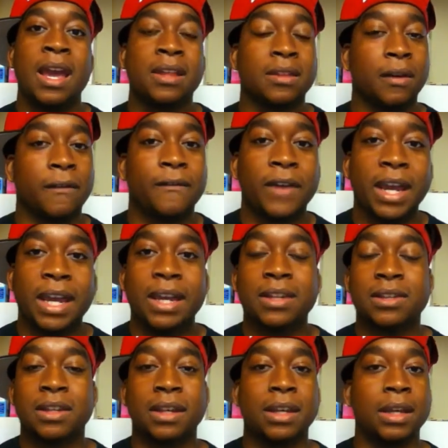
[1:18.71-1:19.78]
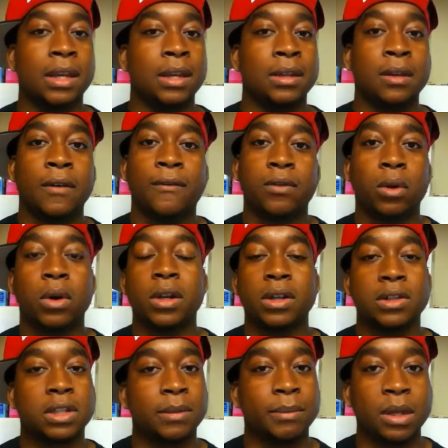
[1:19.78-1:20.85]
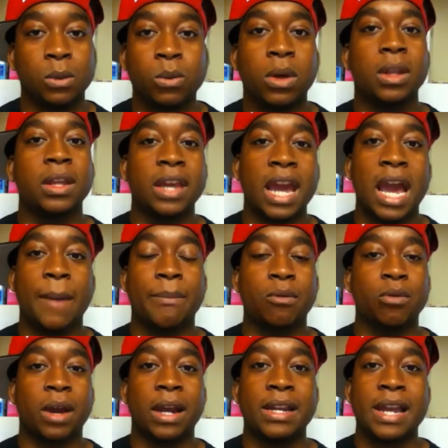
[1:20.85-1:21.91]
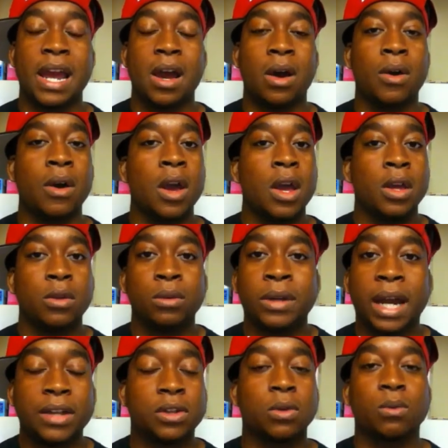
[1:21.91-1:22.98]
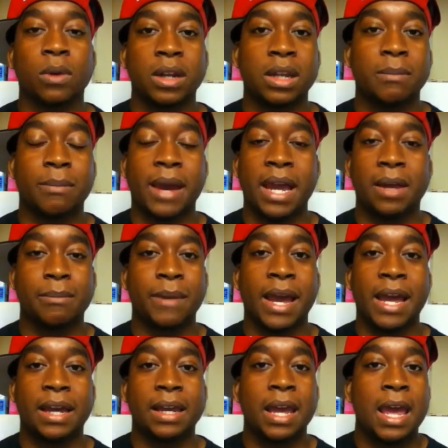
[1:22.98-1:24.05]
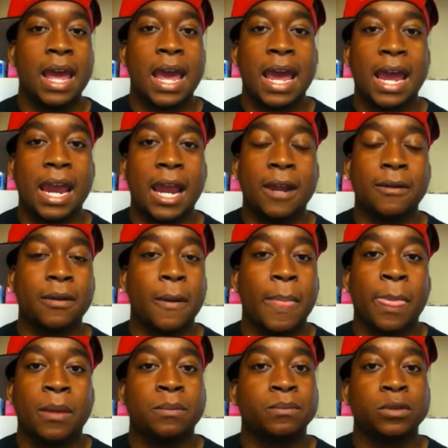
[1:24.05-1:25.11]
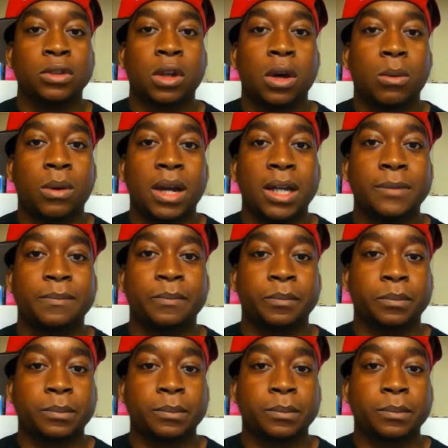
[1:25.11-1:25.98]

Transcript: The fans in Florida should be really happy right now. You got your running back back, and you know what?